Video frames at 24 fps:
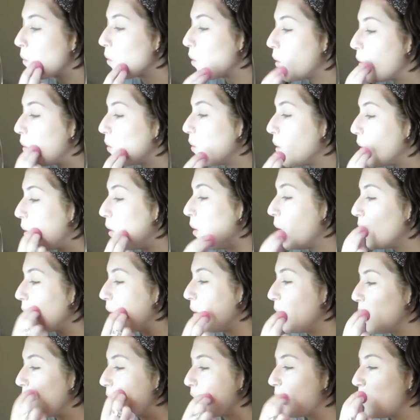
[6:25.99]
And then I
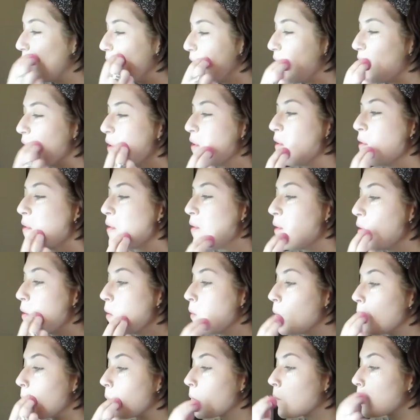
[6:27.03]
like to do
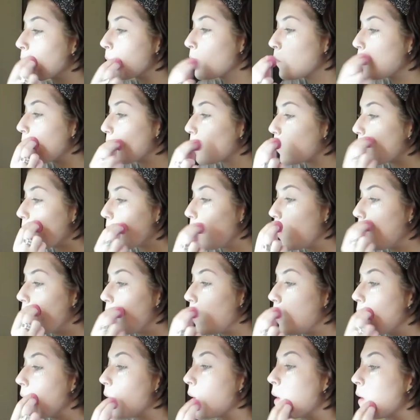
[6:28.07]

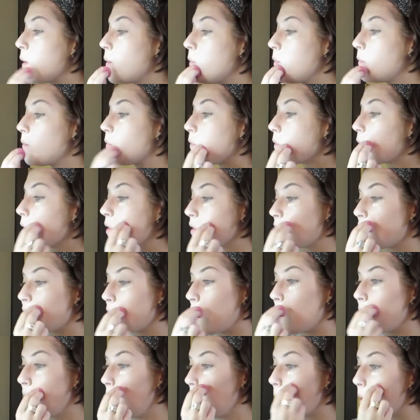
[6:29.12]
here, because I
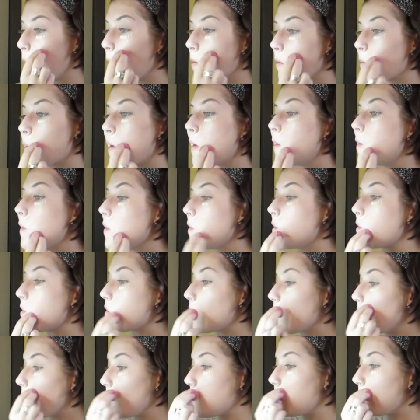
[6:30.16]
get a lot of redness
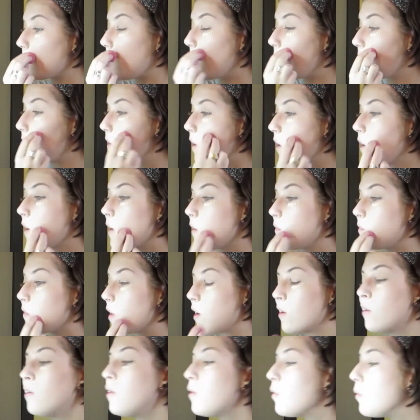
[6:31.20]
on the side there. I
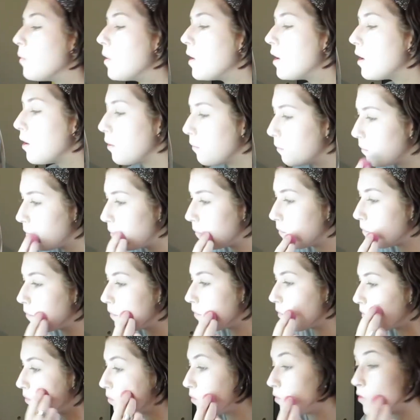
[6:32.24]
don't know why.
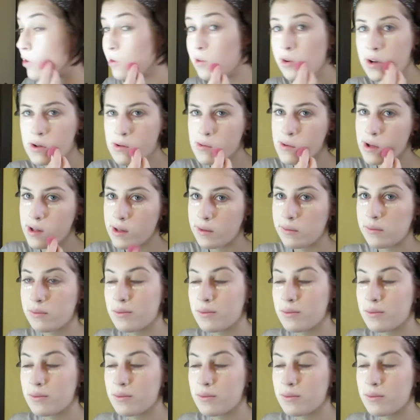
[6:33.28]
Do you know why?